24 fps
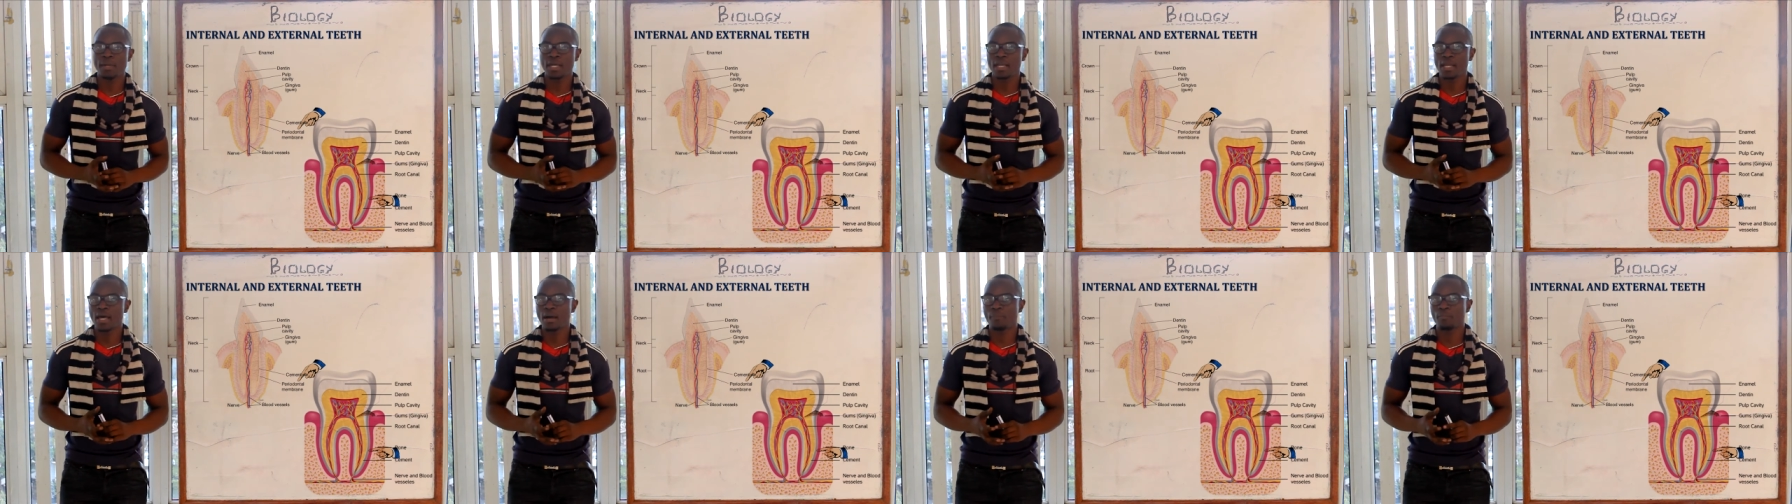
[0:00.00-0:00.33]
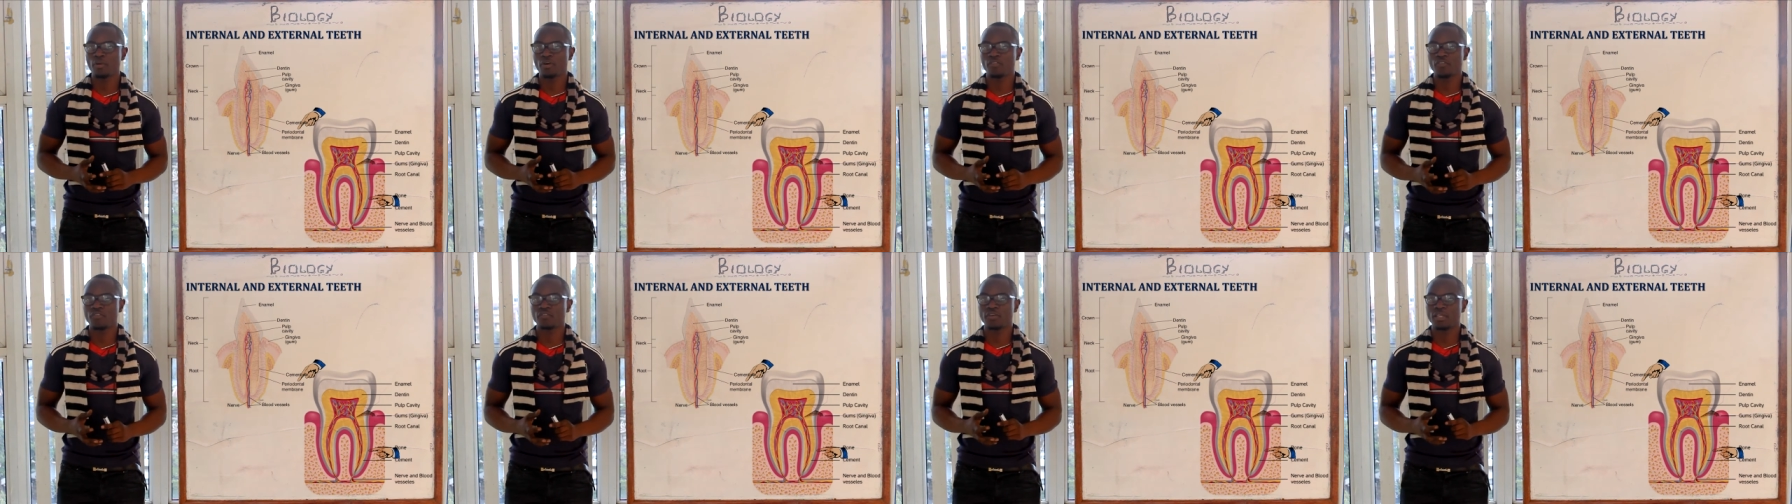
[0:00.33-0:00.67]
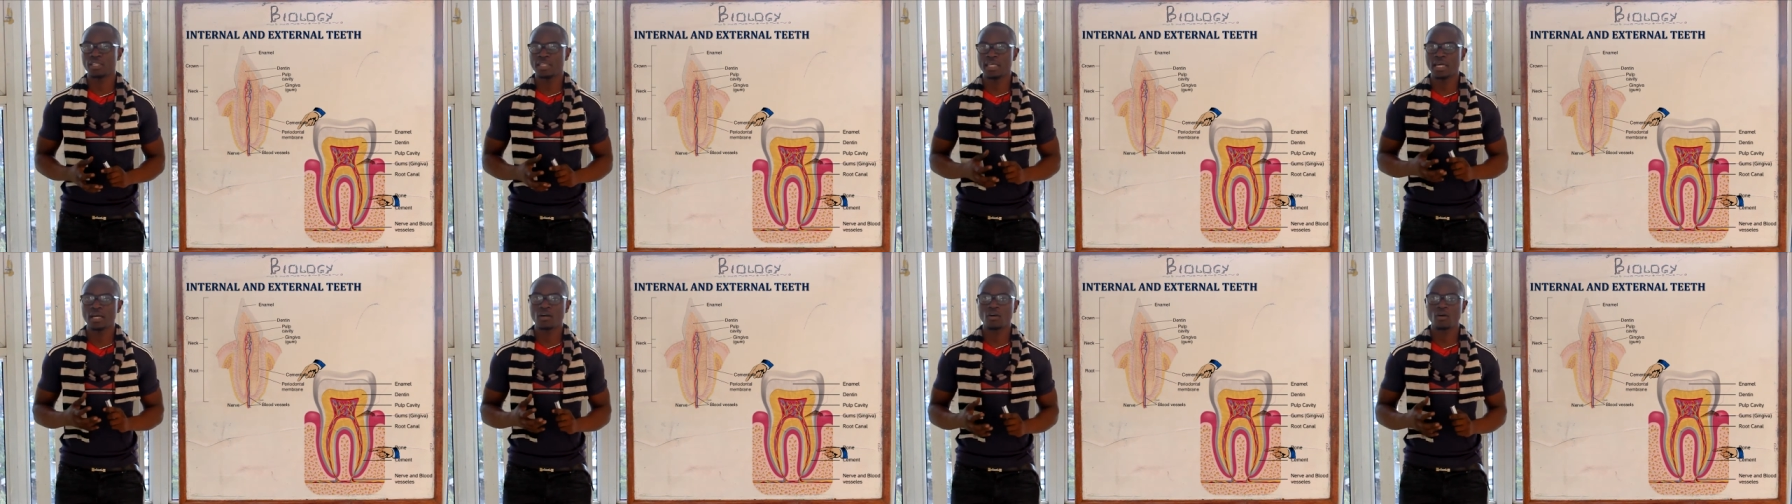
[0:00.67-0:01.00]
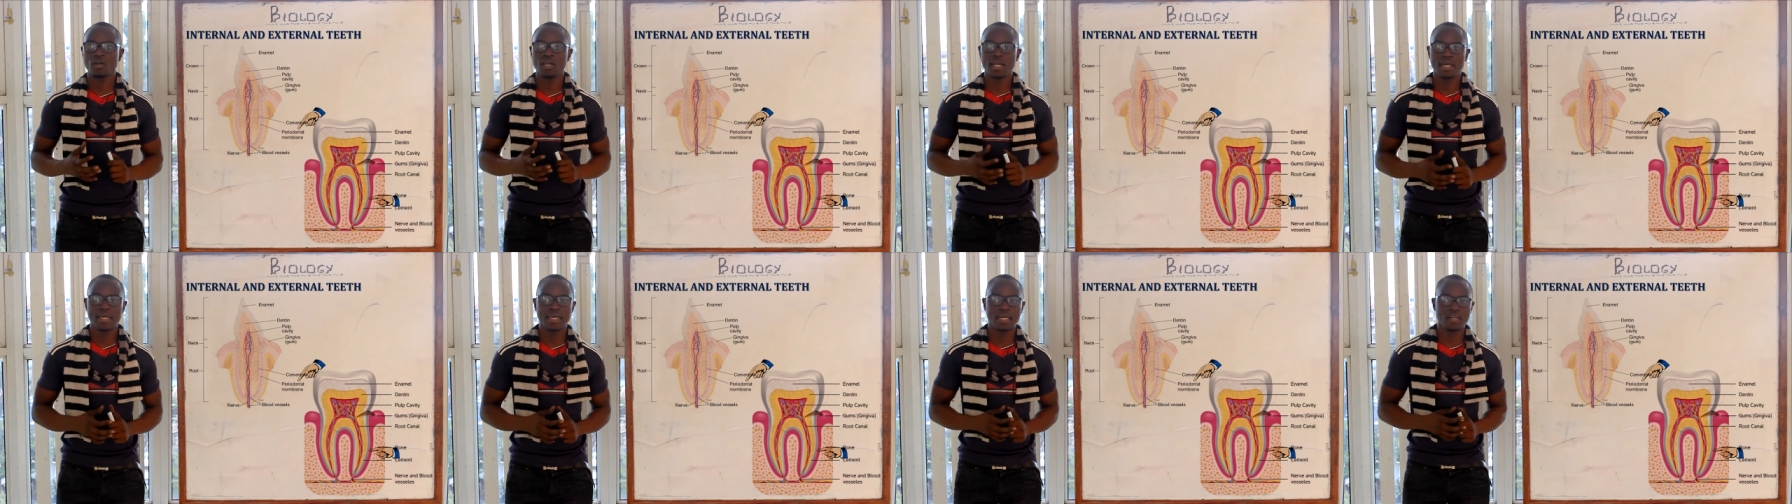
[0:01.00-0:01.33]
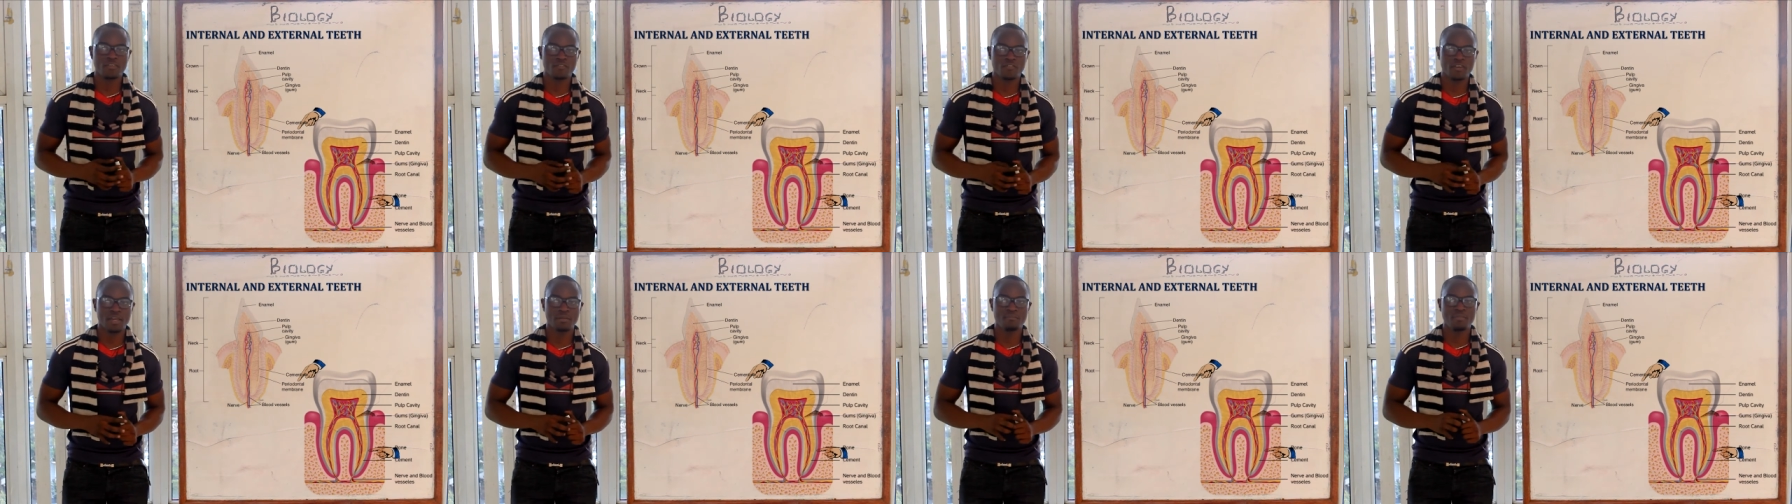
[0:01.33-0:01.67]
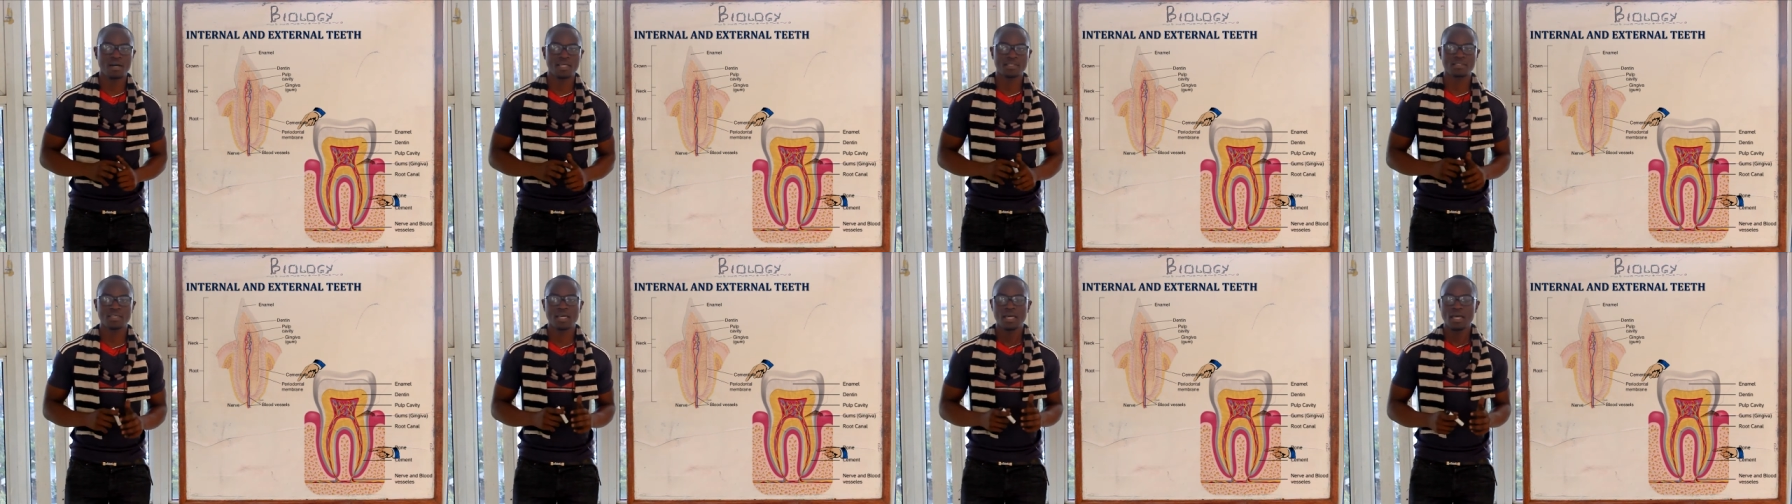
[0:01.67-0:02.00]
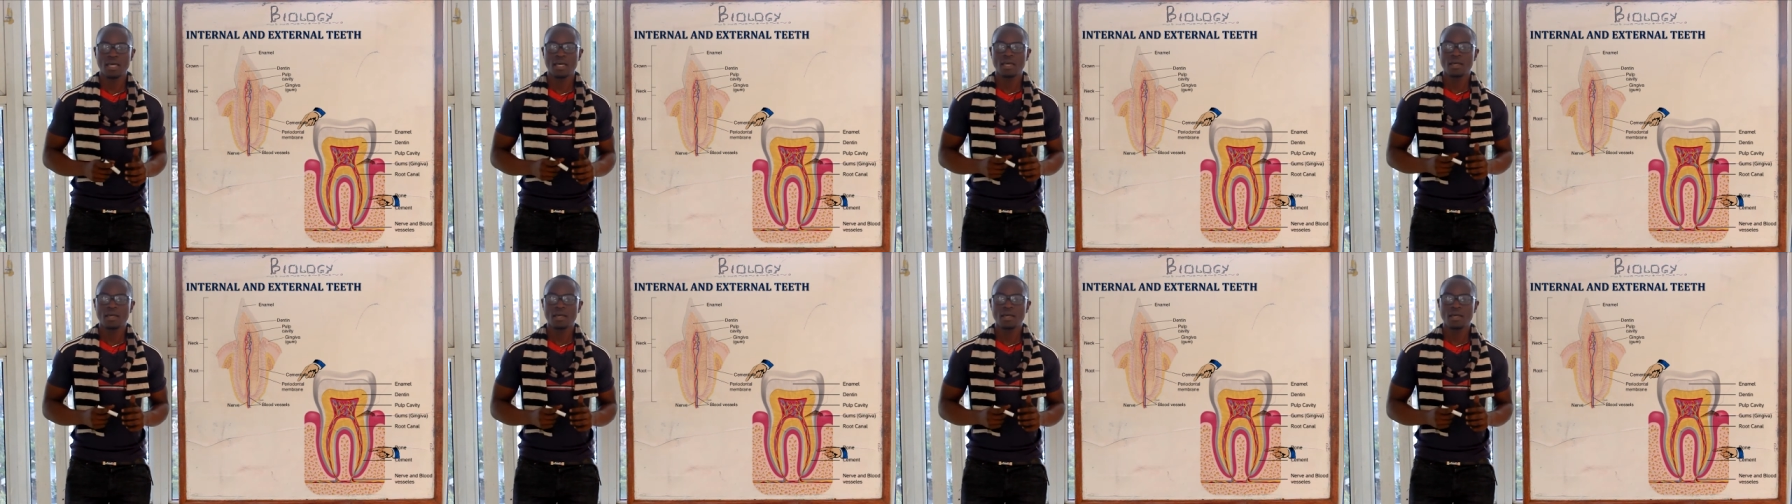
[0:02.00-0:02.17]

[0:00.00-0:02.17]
made up of the collagen fibers